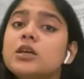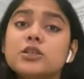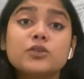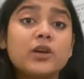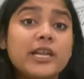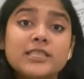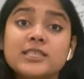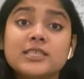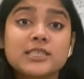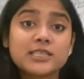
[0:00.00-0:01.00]
So
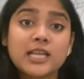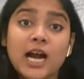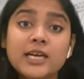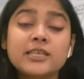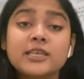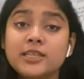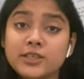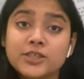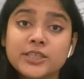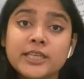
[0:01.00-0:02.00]
let's start
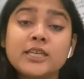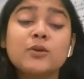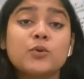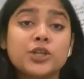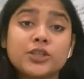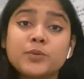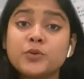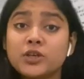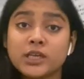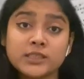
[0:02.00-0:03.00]
learning what are the
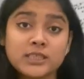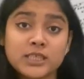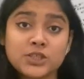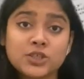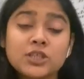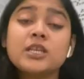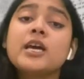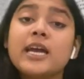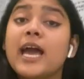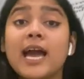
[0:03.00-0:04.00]
pronunciation
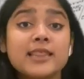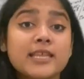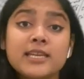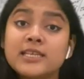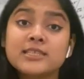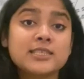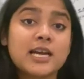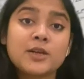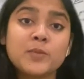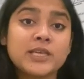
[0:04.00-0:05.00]
and then let's
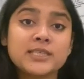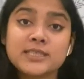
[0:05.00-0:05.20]
start making